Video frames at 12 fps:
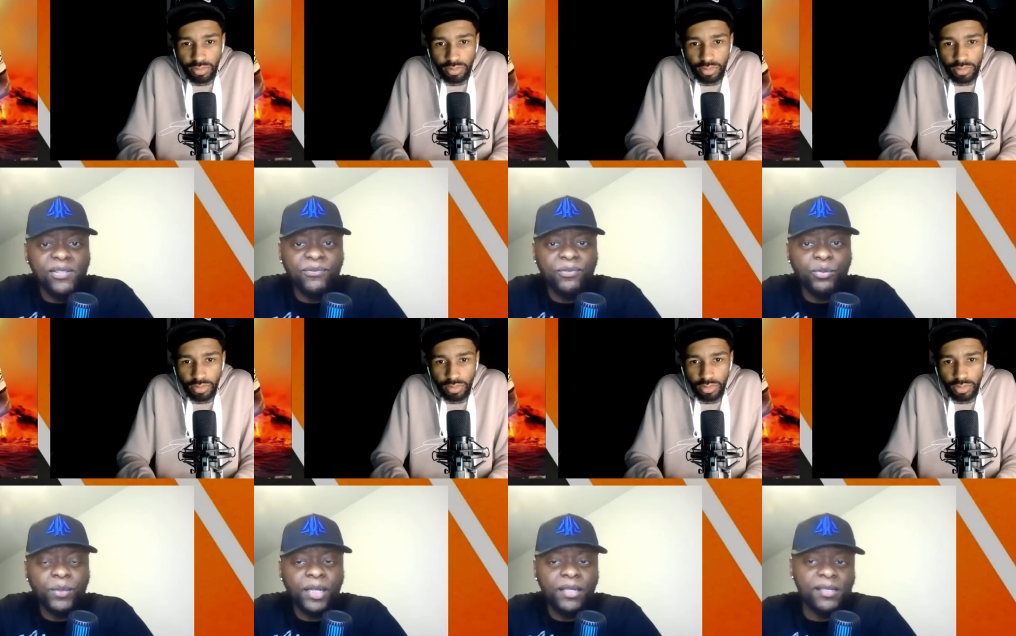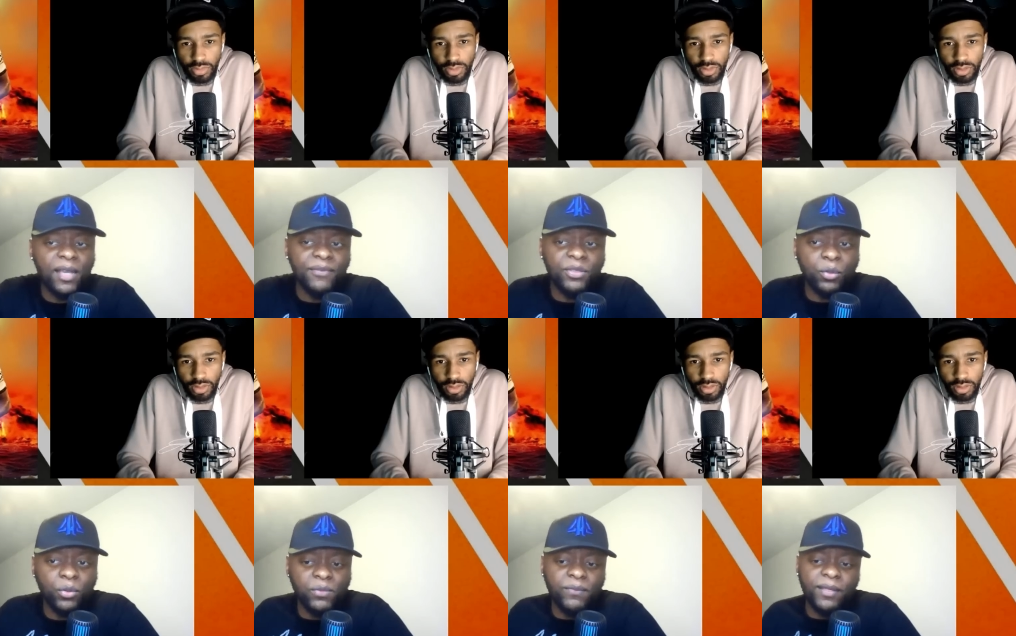Speaker 1: flew in and he's having
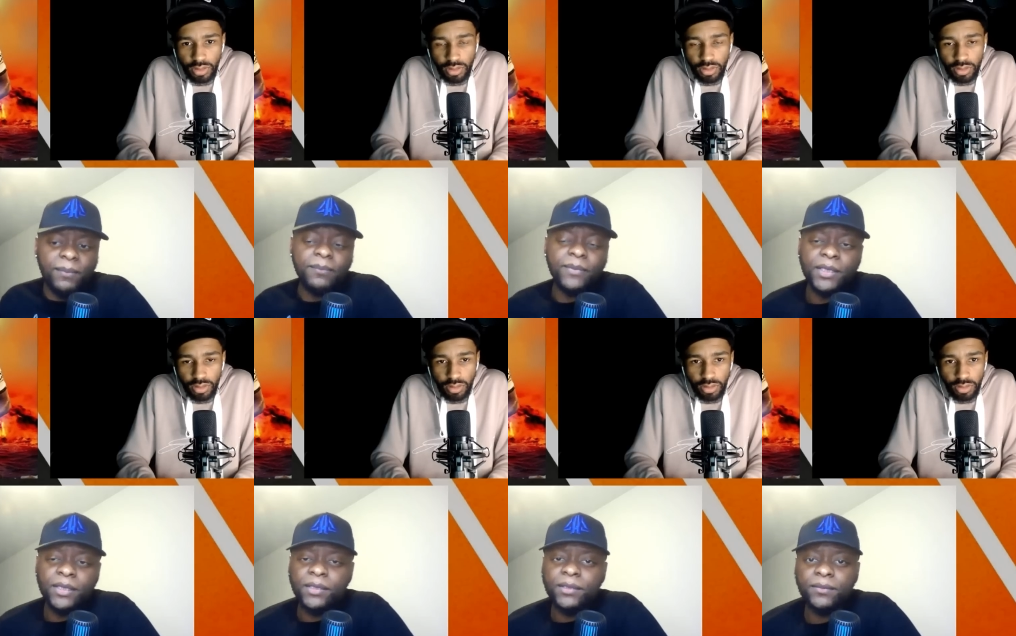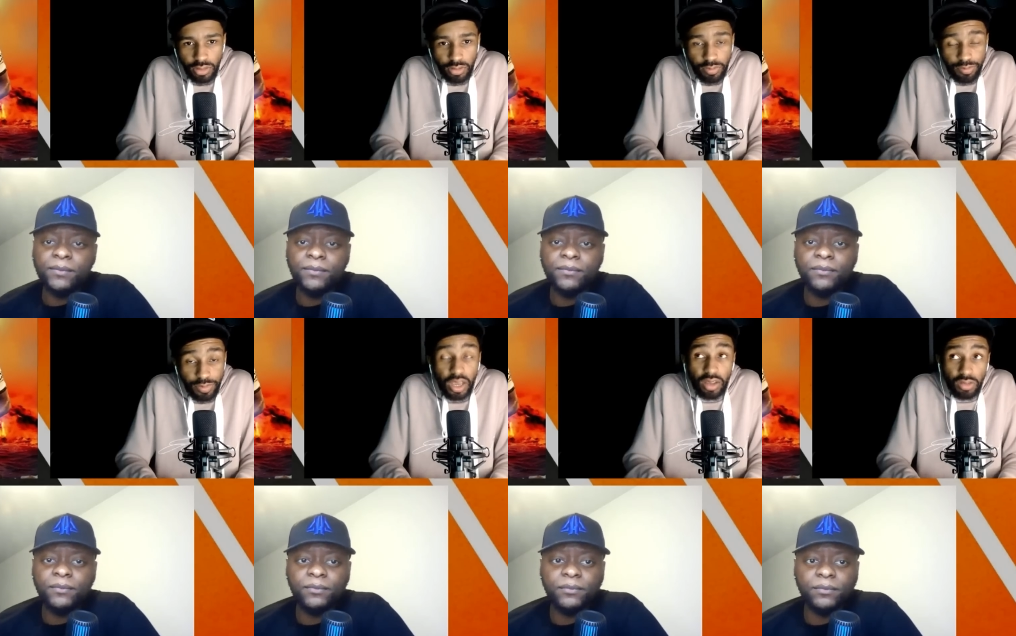talks with them.
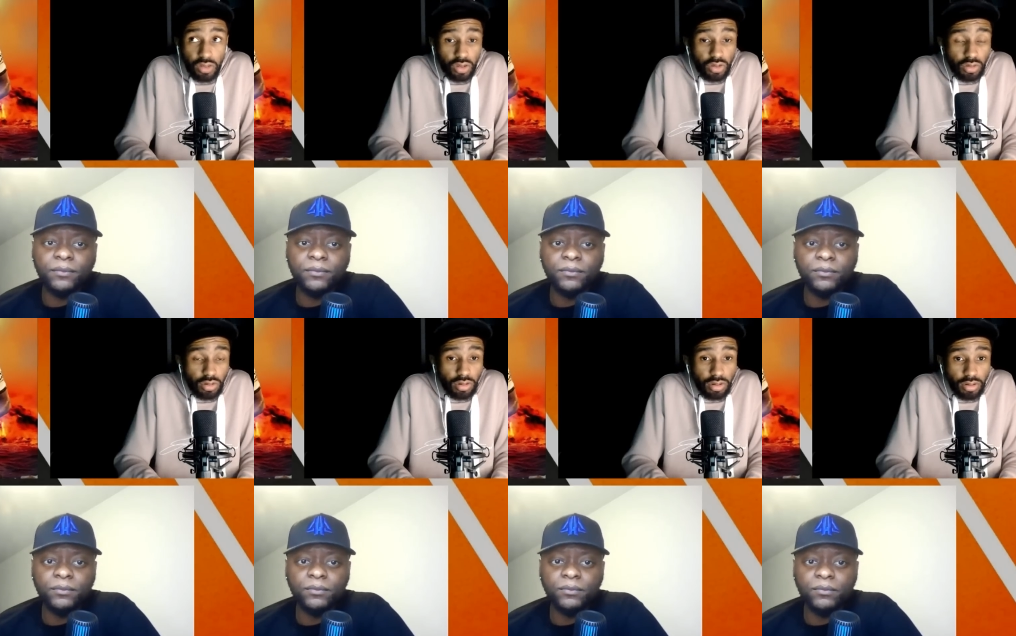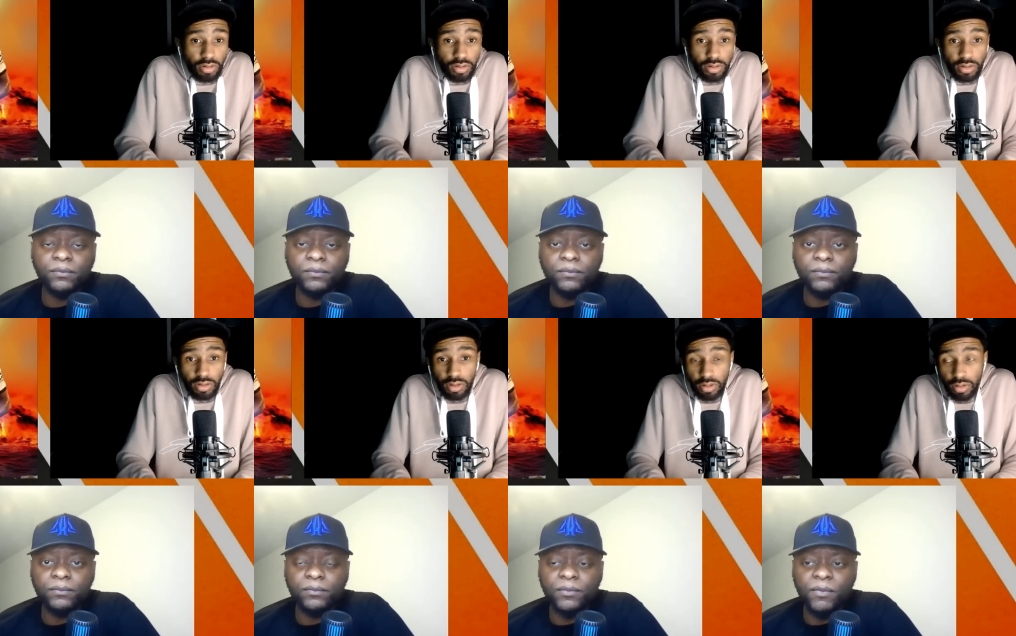
Speaker 2: Hey, says a
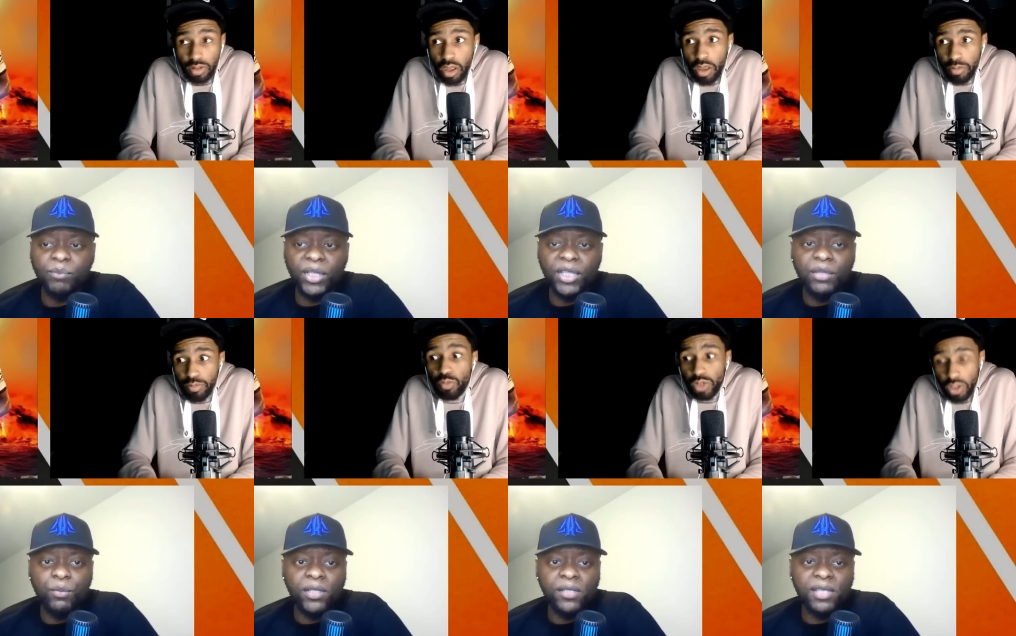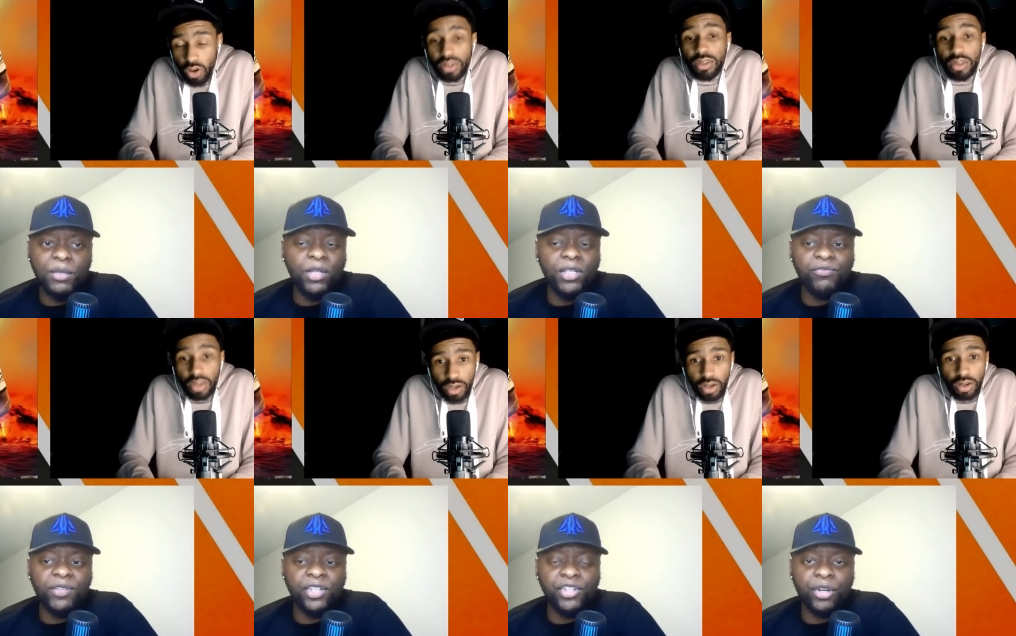shout, bro. But he wants he wants
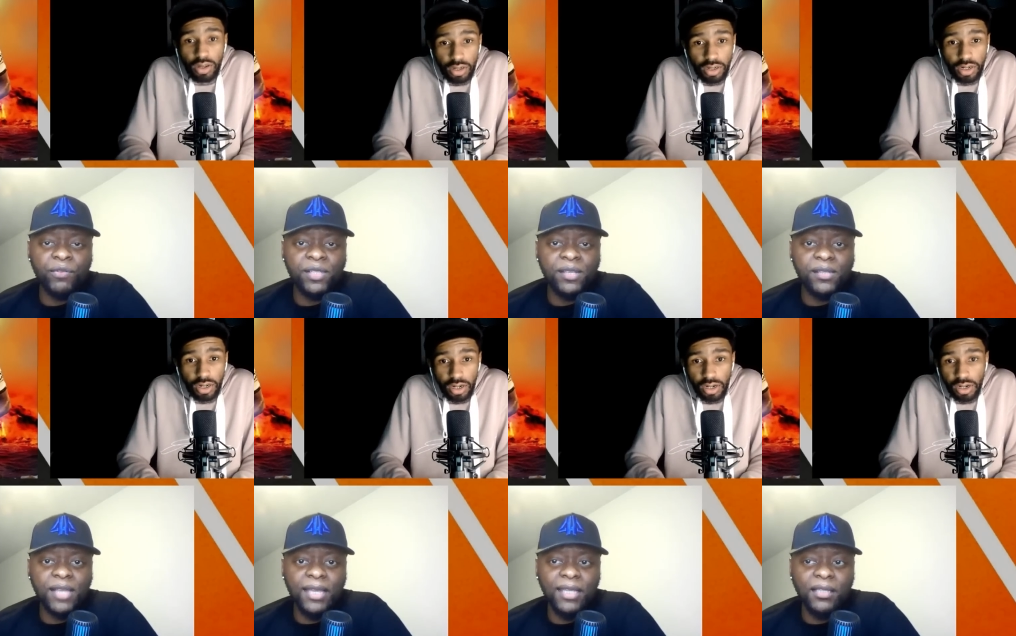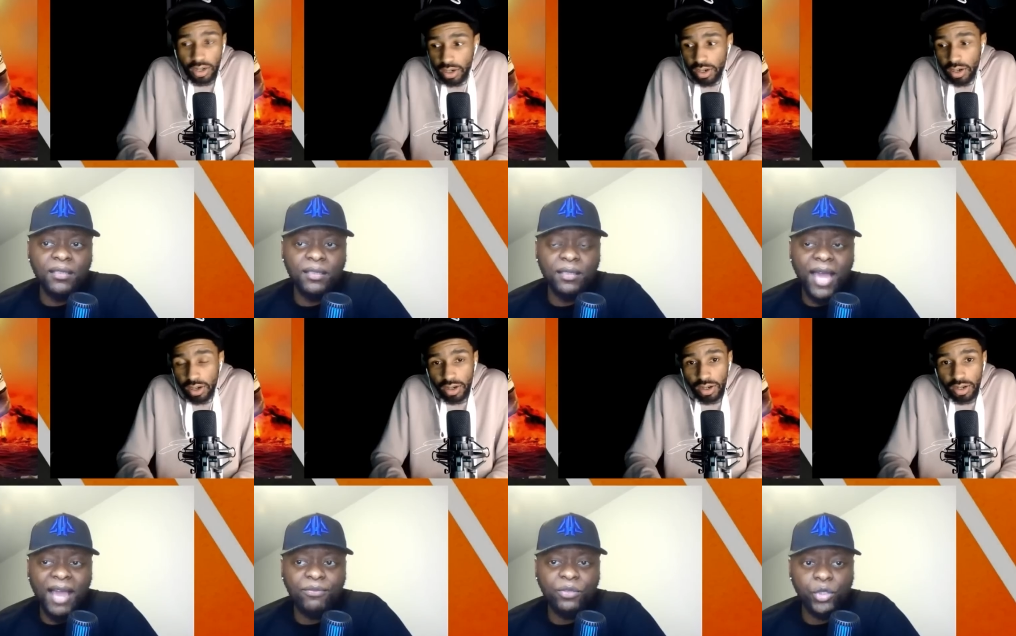
Speaker 1: reassurances that he can
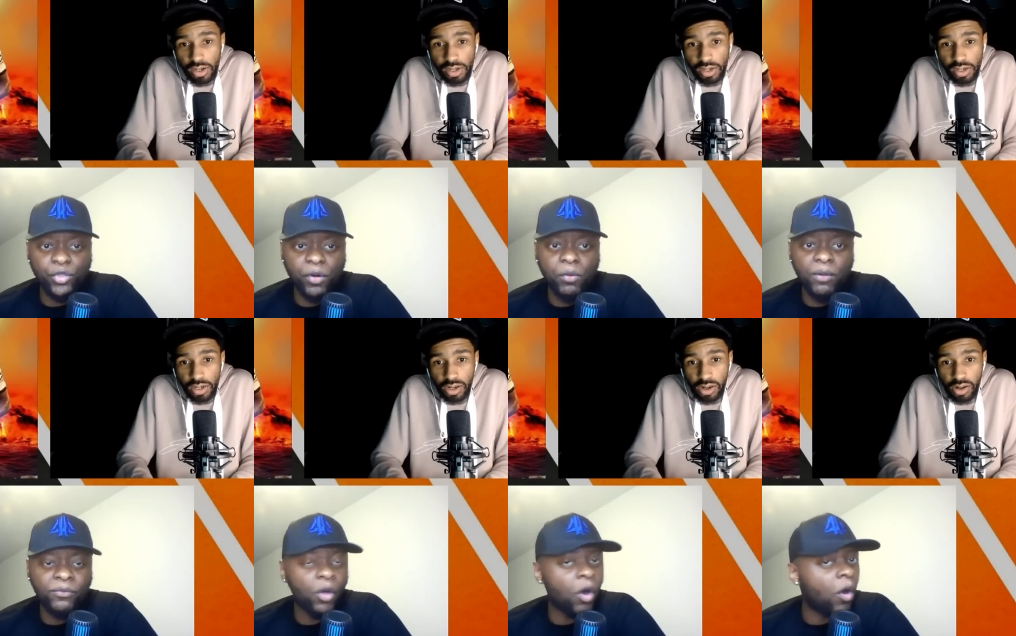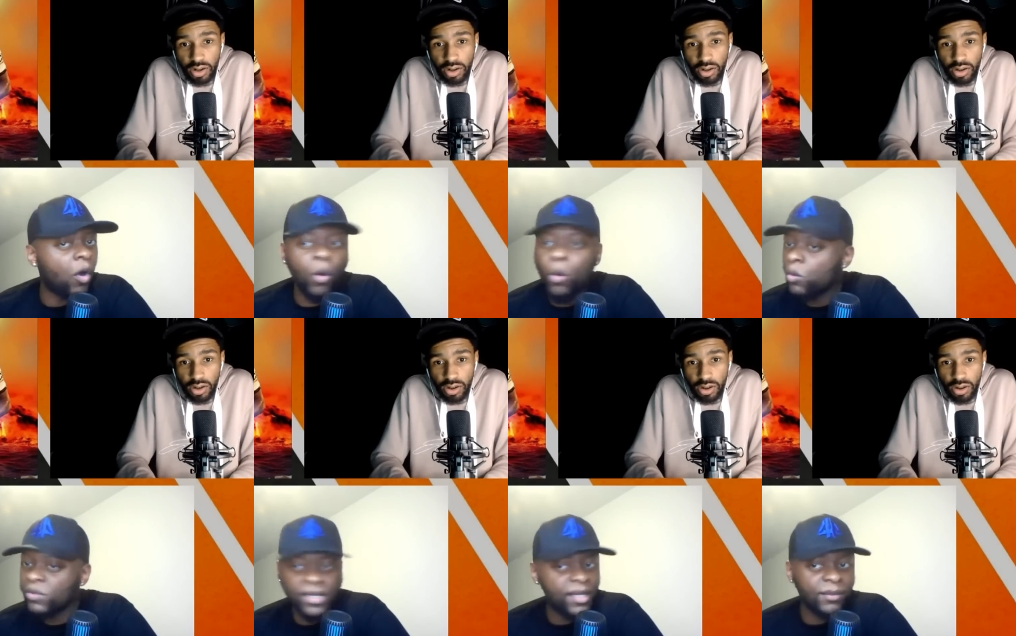have control of the
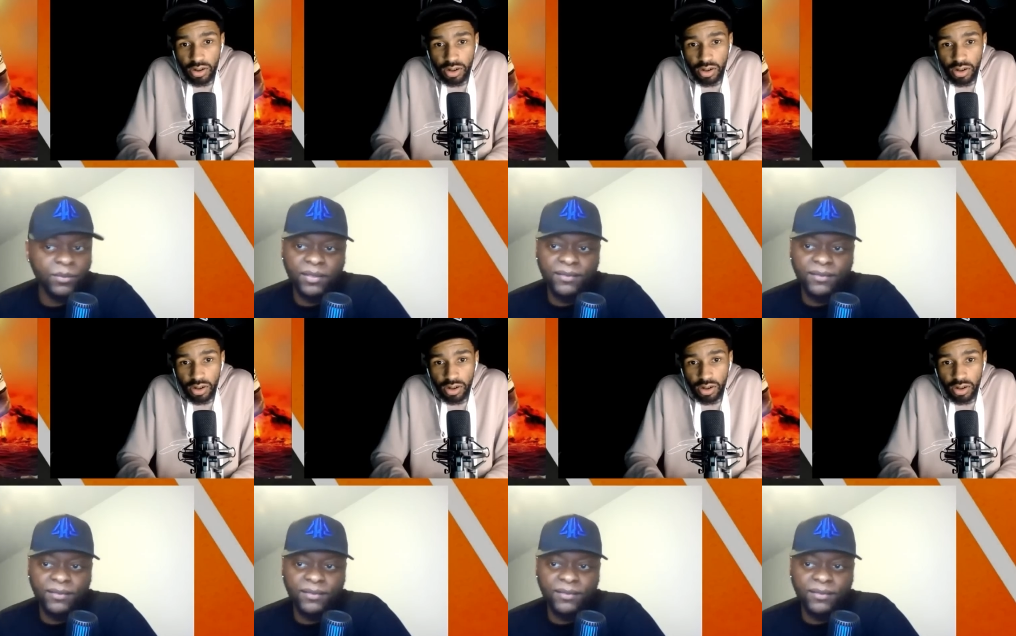whole thing. Yeah,